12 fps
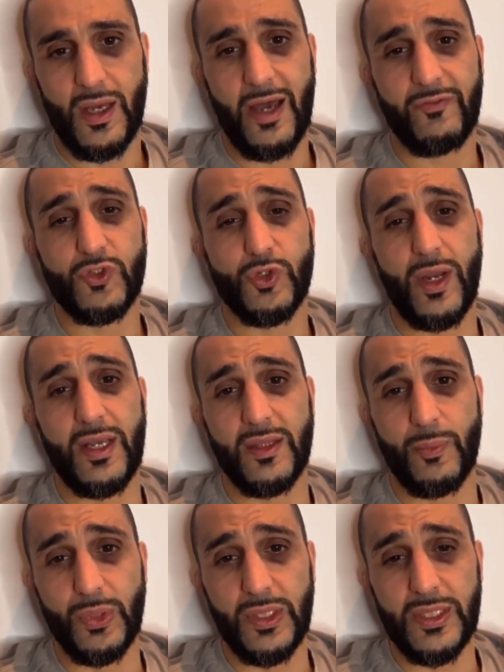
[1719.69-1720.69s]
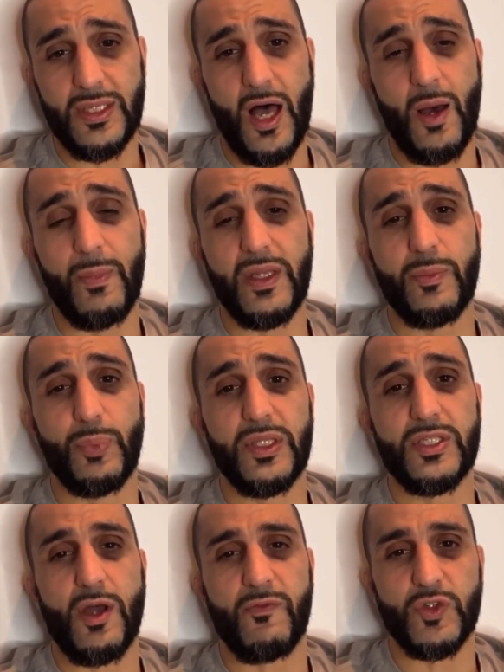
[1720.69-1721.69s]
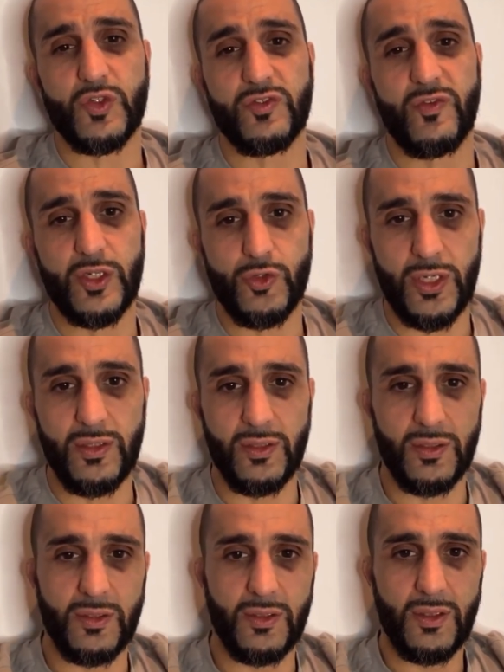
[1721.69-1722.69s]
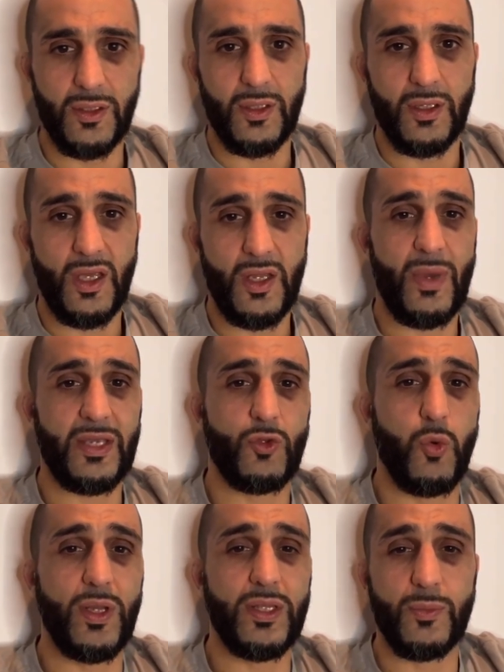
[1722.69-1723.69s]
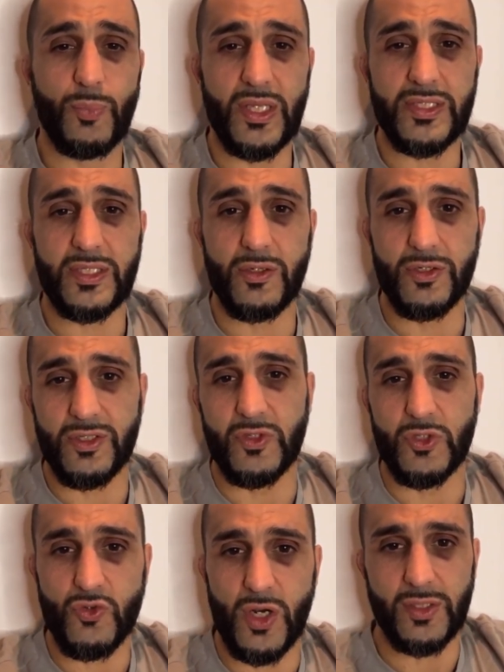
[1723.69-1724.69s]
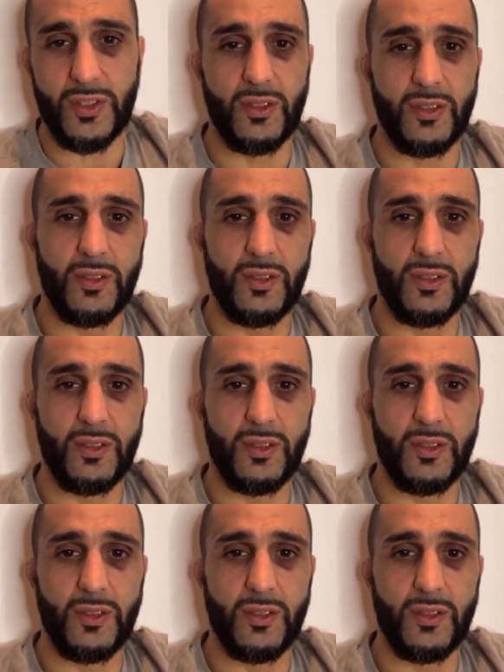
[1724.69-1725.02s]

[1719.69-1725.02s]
I've trained the police. How many police officers have I trained in my 20 plus years of instructing?